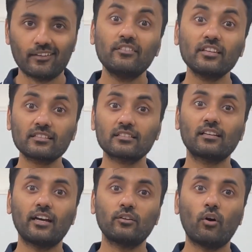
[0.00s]
This
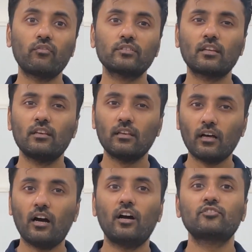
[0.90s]
design offers a
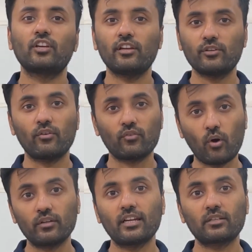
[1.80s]
large area of
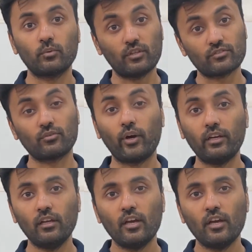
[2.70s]
contact with the soil,